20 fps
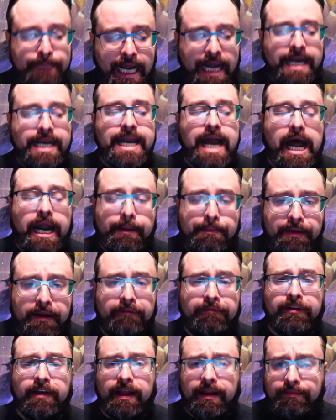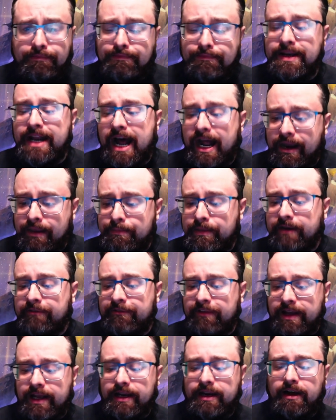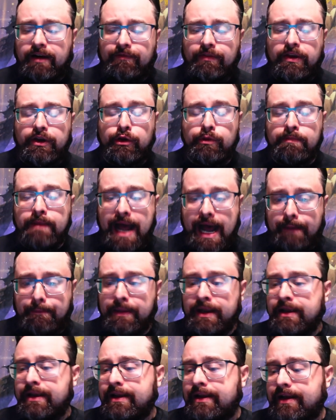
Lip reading: not a big fan. Not a big fan of the new map.